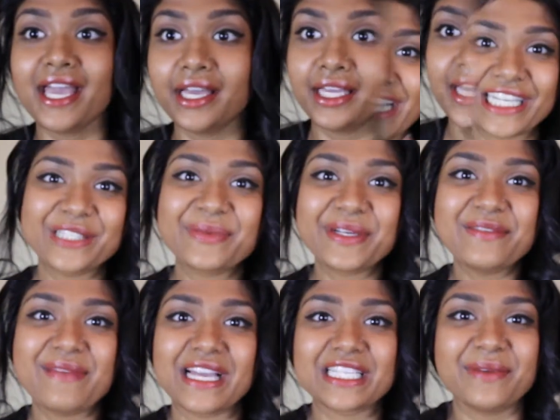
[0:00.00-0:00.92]
Hey guys,
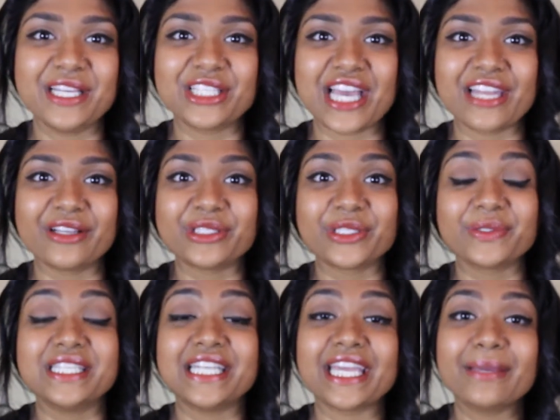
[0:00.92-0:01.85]
welcome back to my channel. So
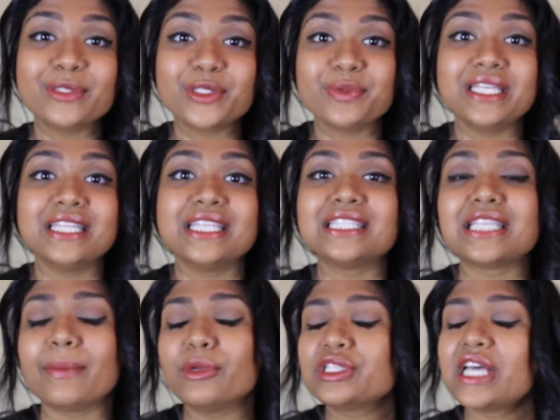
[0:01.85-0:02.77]
today I'm doing this
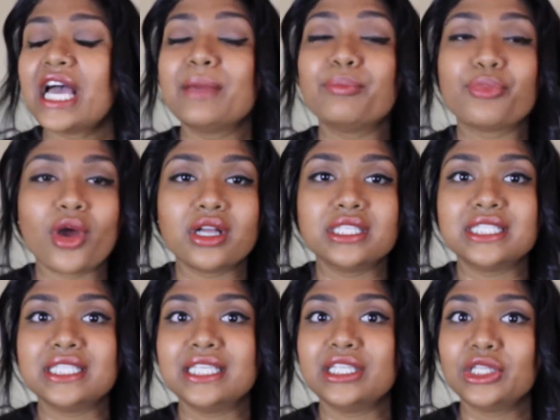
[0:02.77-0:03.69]
summertime
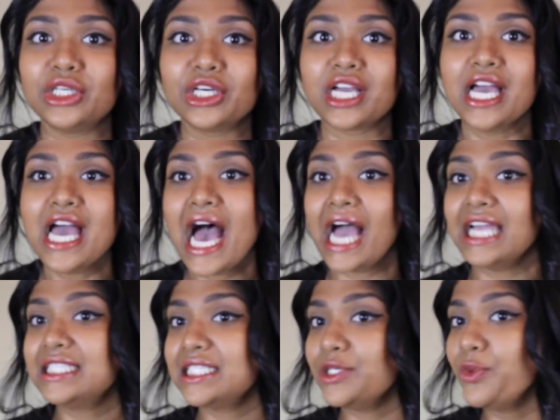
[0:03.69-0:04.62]
bronzy look.
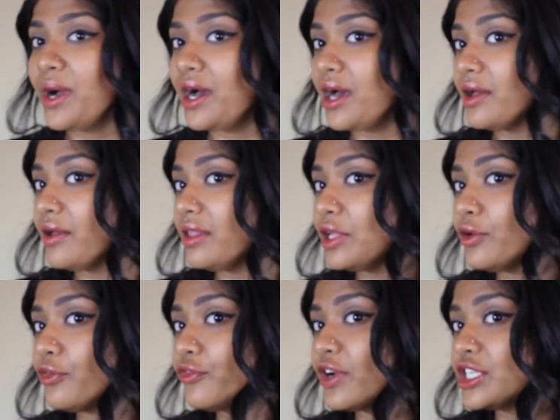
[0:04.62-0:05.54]
I do a
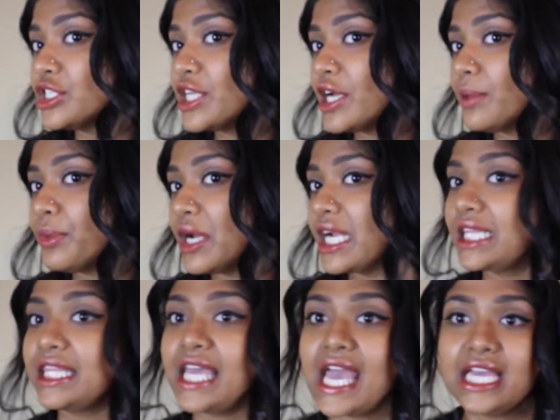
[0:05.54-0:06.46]
little fishtail braid
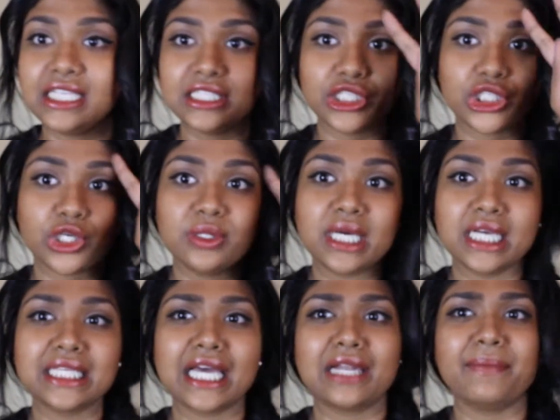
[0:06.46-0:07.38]
at the end and show you
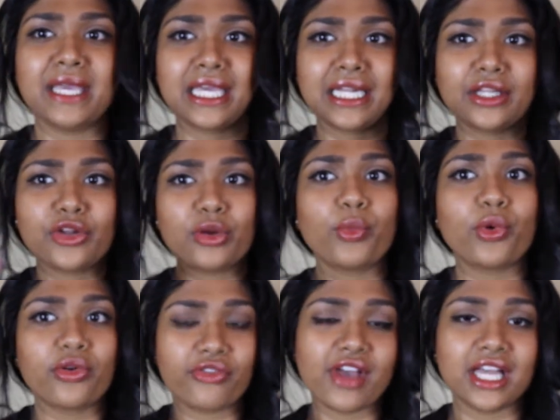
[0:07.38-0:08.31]
guys how to make it a little
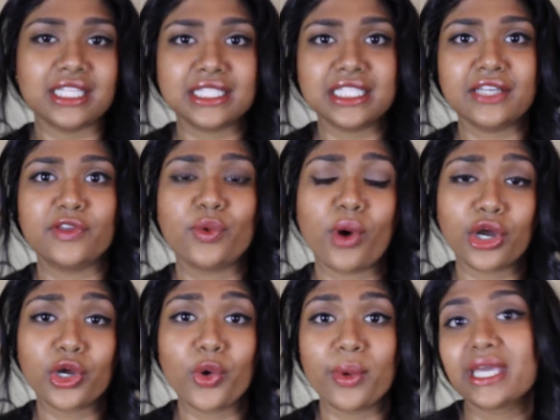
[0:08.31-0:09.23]
more fancy if you
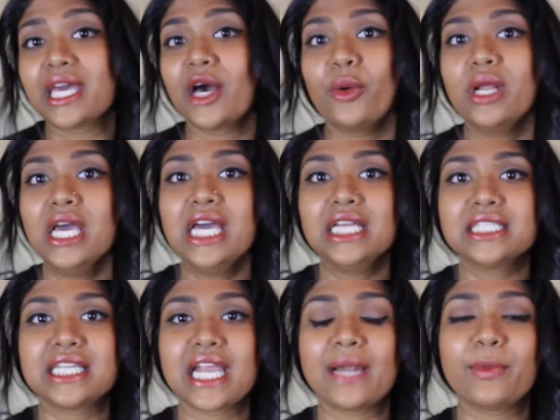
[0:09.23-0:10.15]
are going out.
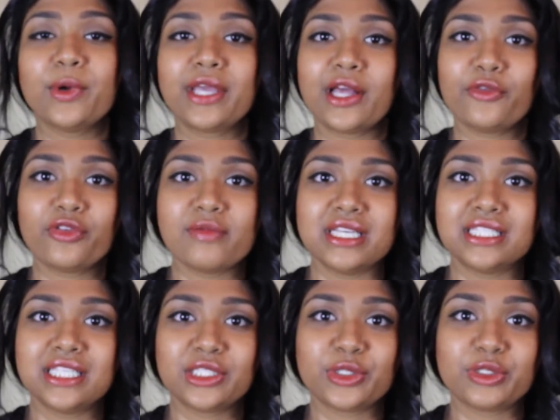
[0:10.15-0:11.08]
Tonight I'm going out for my
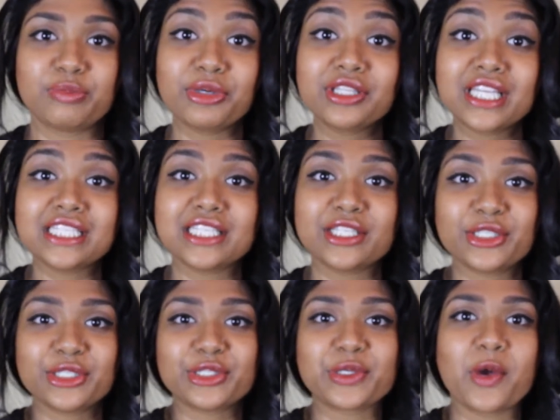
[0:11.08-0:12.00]
sister's birthday
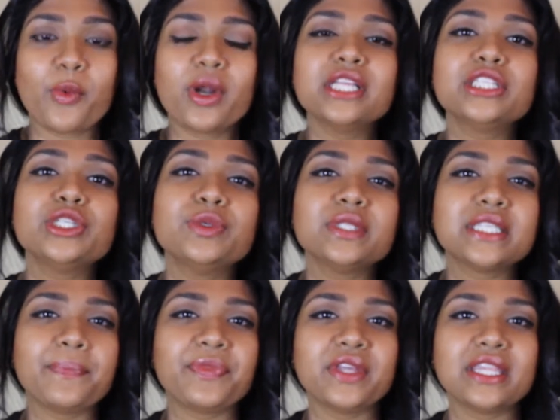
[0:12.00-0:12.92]
dinner, so I wanted to do
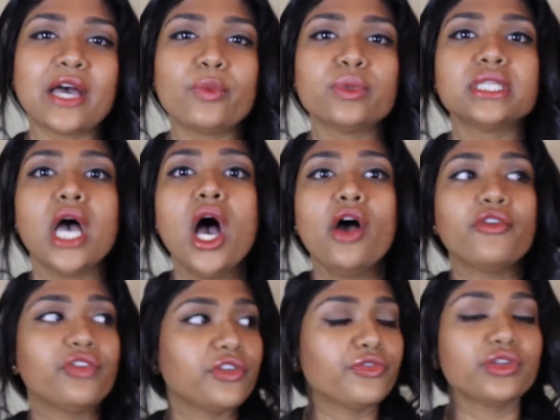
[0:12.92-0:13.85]
something that was
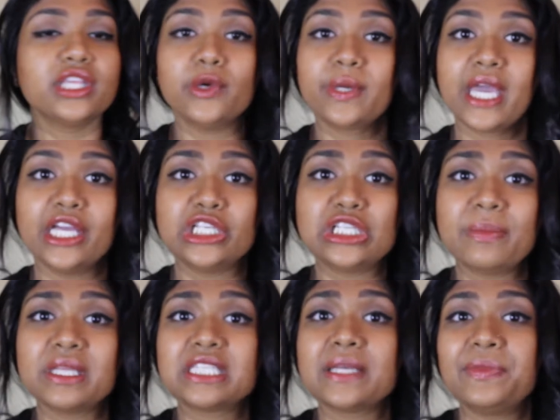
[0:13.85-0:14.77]
fit for the occasion
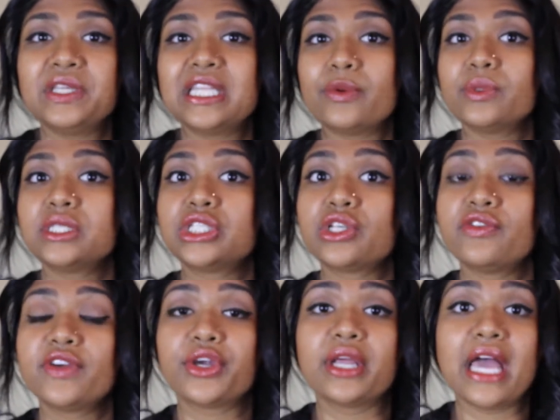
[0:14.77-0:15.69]
but something that was still
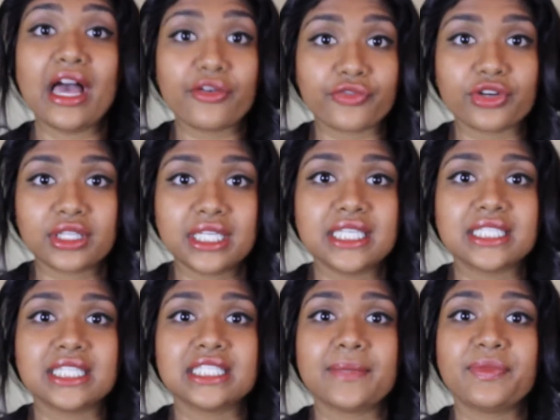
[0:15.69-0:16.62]
very
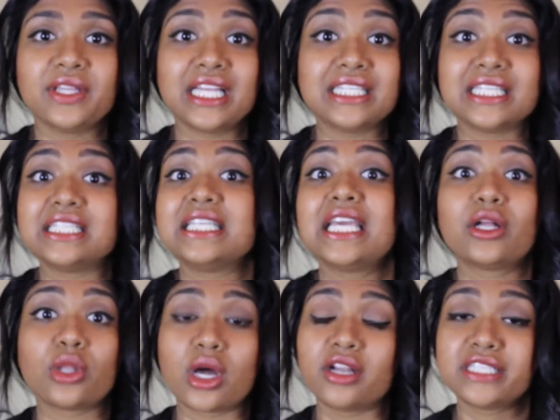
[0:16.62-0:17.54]
effortless and something that didn't
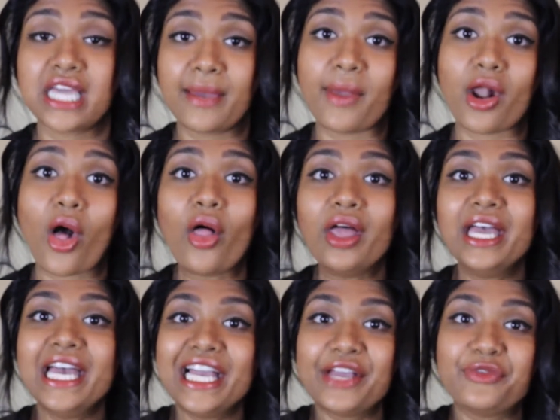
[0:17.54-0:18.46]
take a lot of time at all.
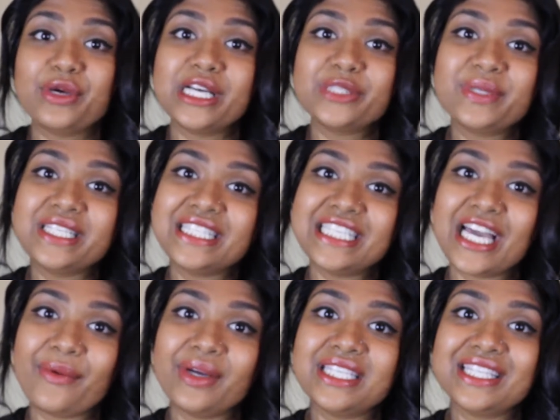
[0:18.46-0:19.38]
If you guys want to see
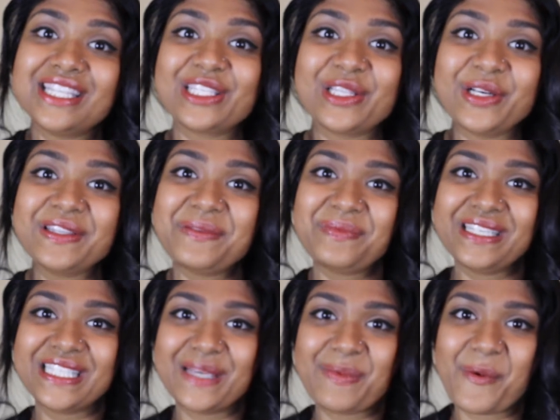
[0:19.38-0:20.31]
how I did this look, then
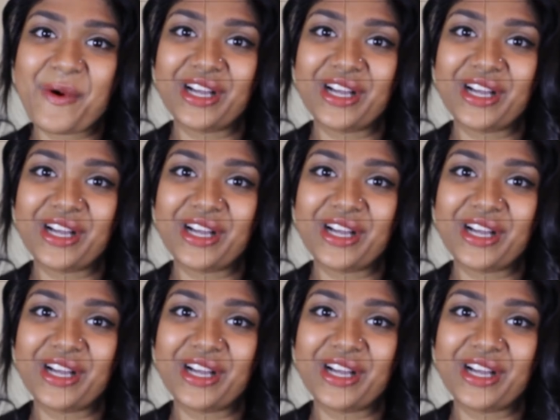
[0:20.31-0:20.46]
please keep on